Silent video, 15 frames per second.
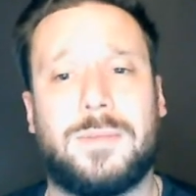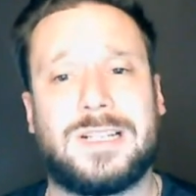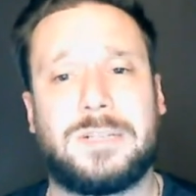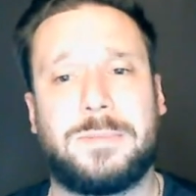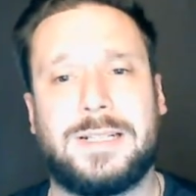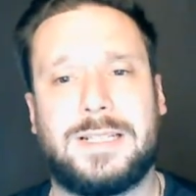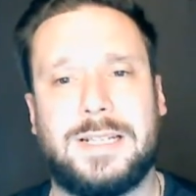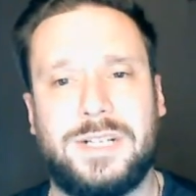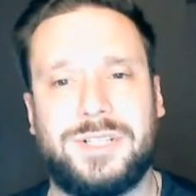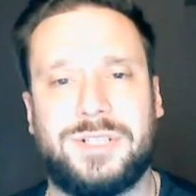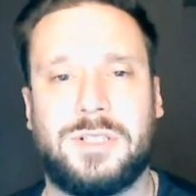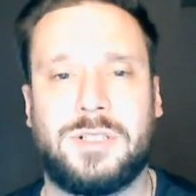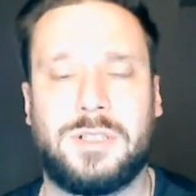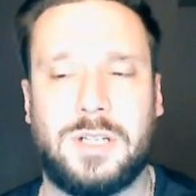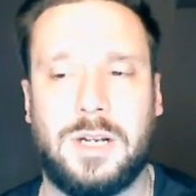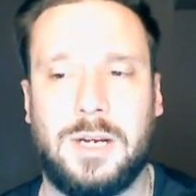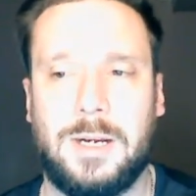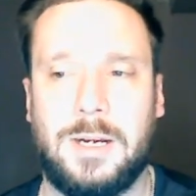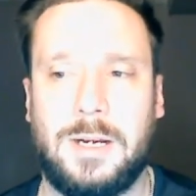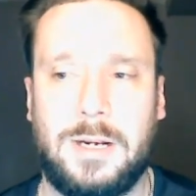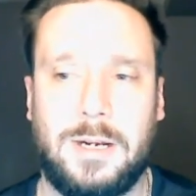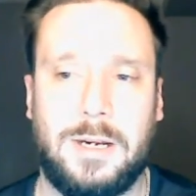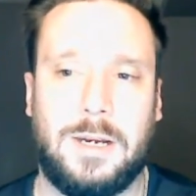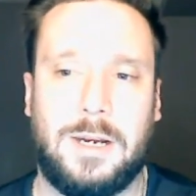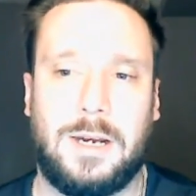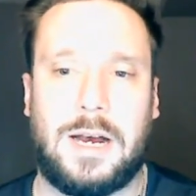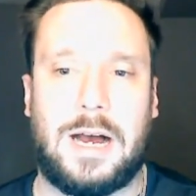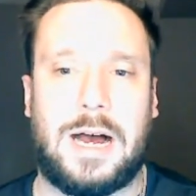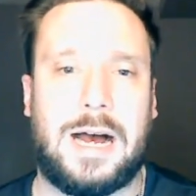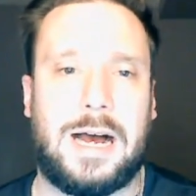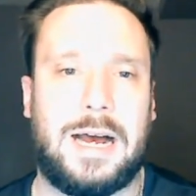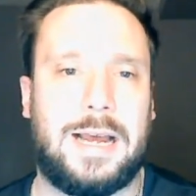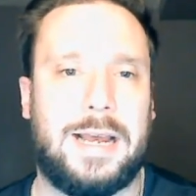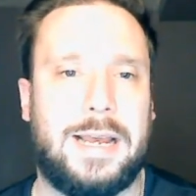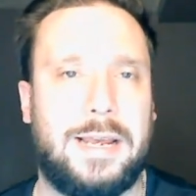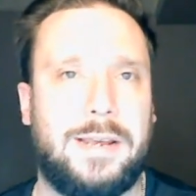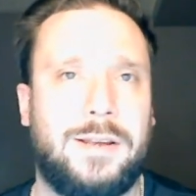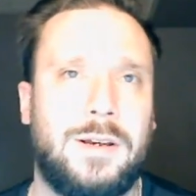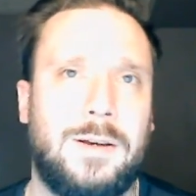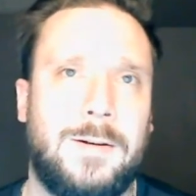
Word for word: expectations. I,